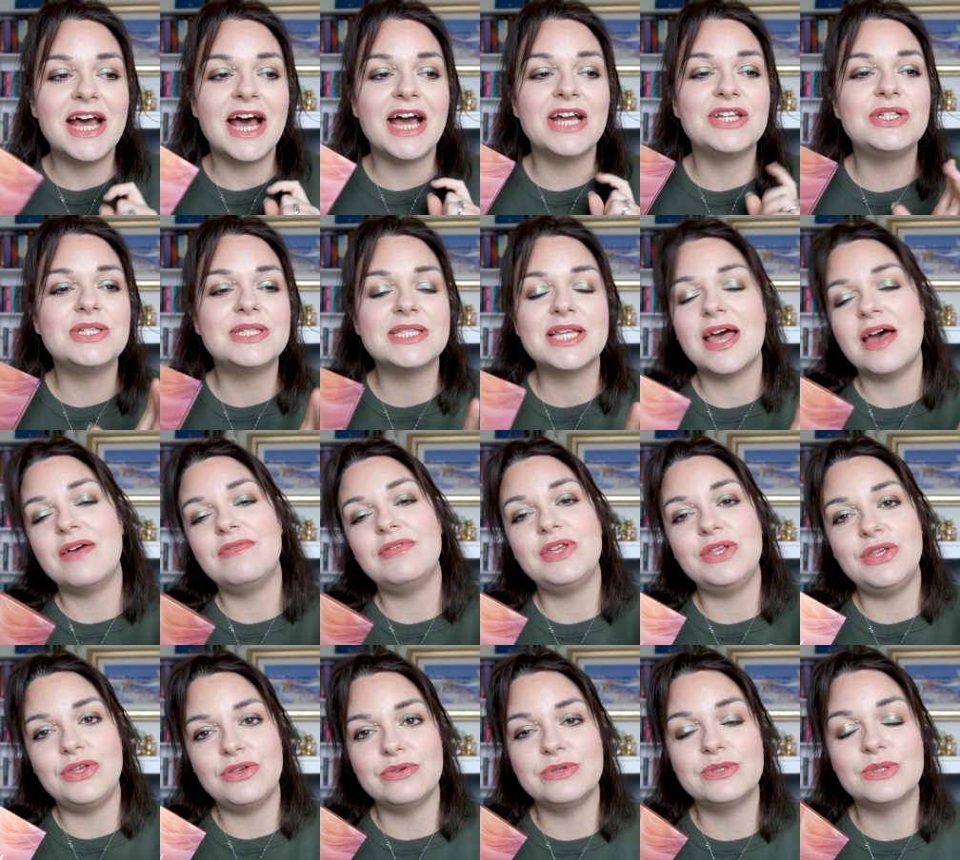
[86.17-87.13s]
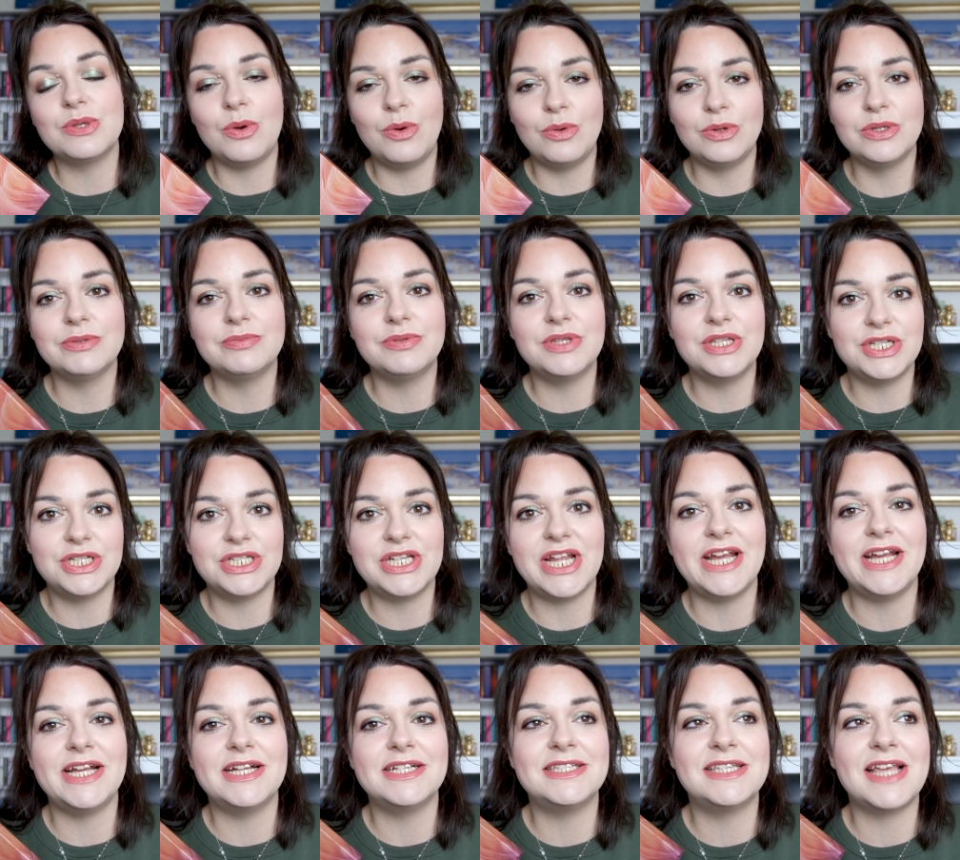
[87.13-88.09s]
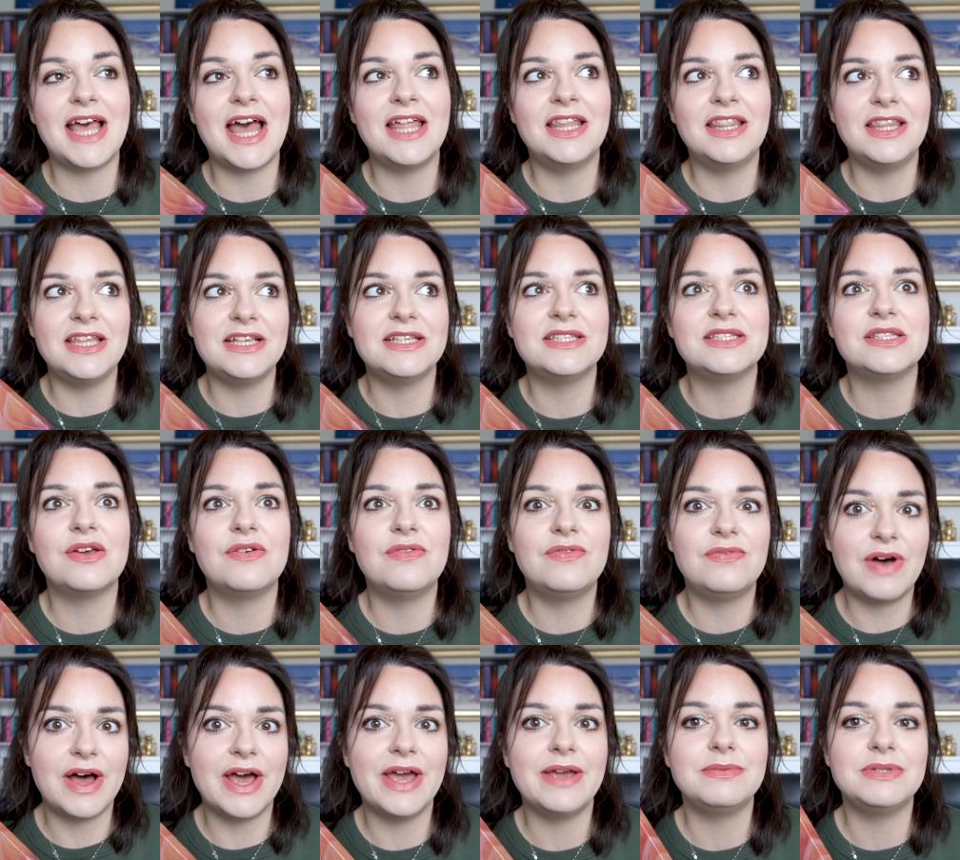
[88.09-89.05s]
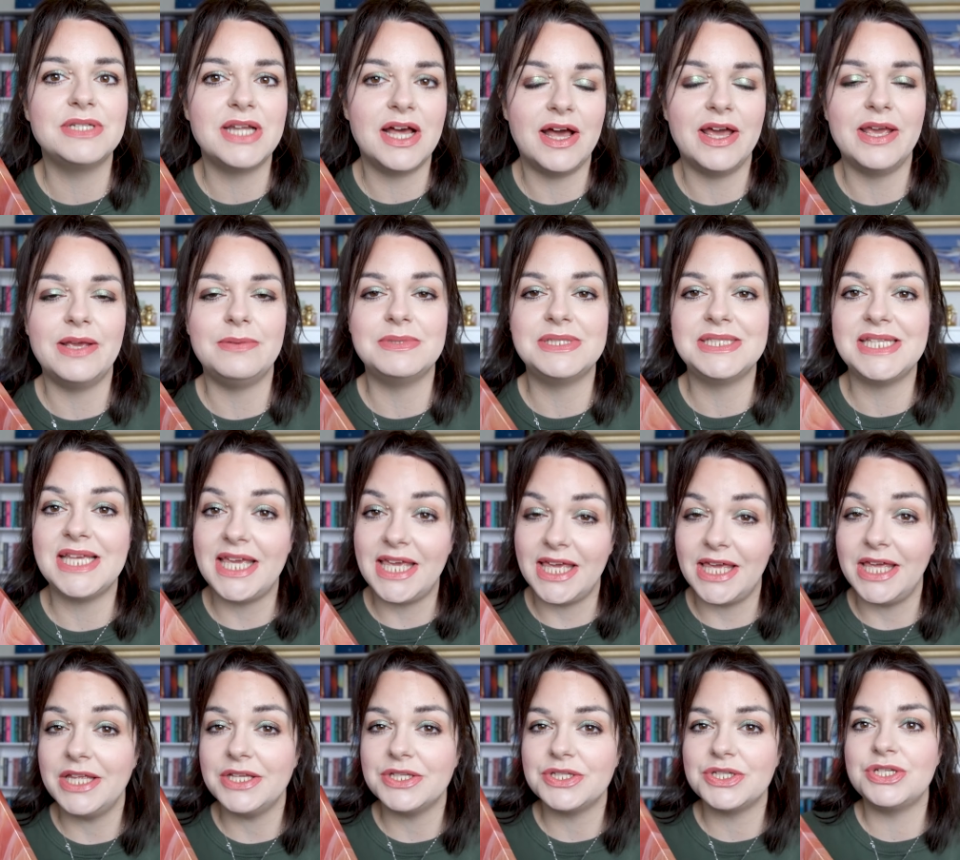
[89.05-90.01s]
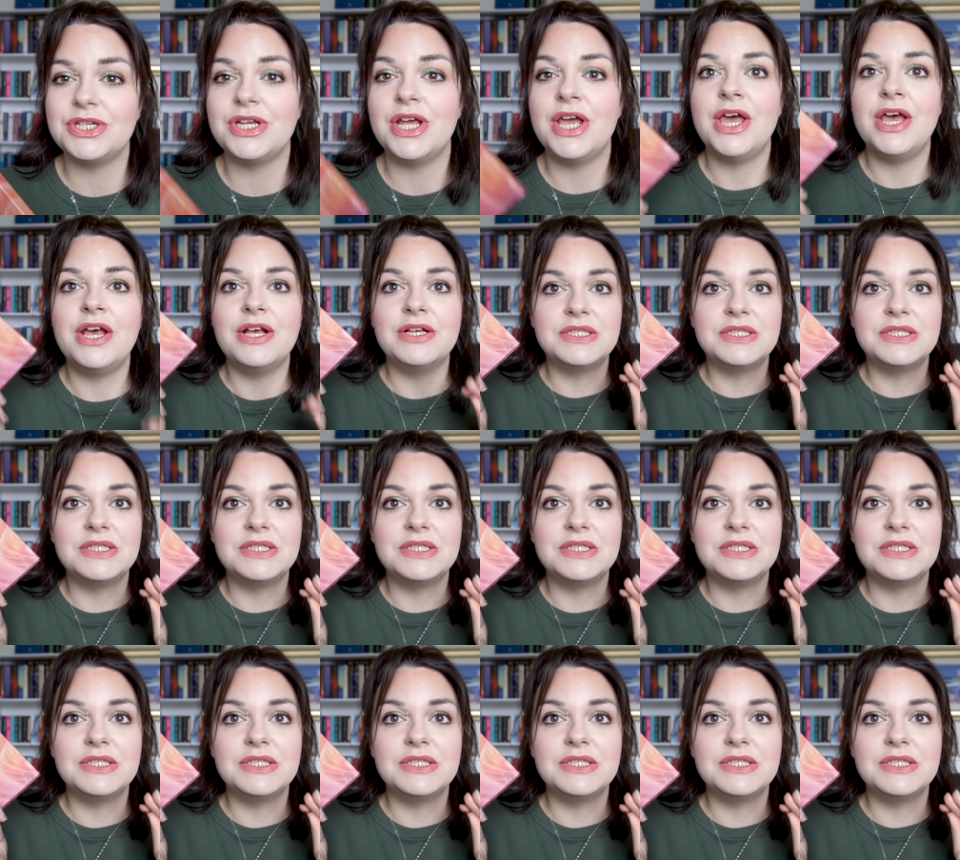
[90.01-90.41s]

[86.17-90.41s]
I just haven't used all of the shades at least 5 times each.